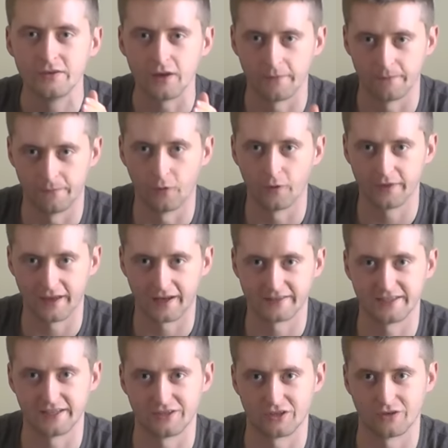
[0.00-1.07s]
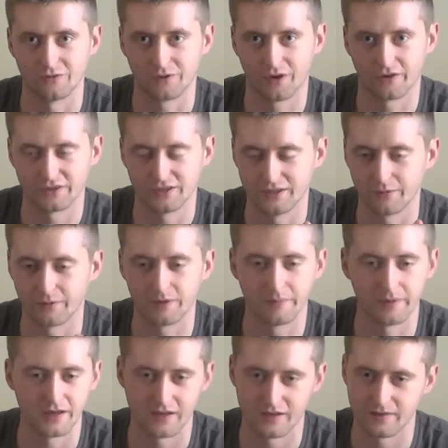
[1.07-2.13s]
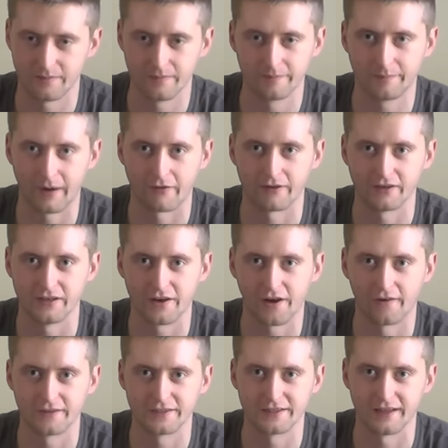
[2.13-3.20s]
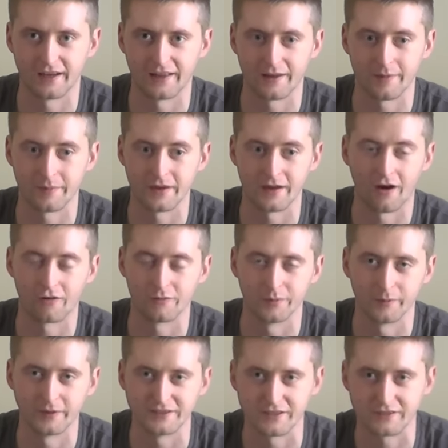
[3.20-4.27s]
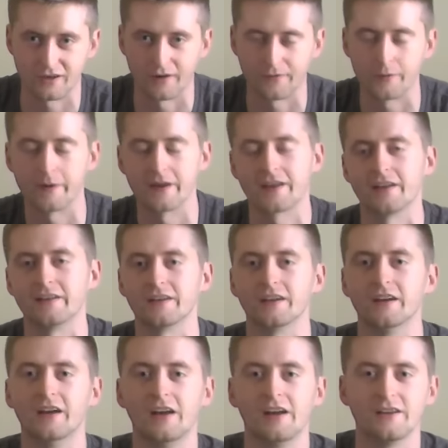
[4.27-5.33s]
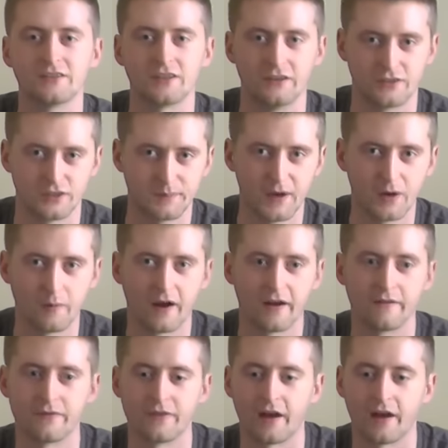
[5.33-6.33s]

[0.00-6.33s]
avoid that ditch at all costs. You don't want to be barreling your car into that. That'd be a horrible way to start off your weekender, so just be aware of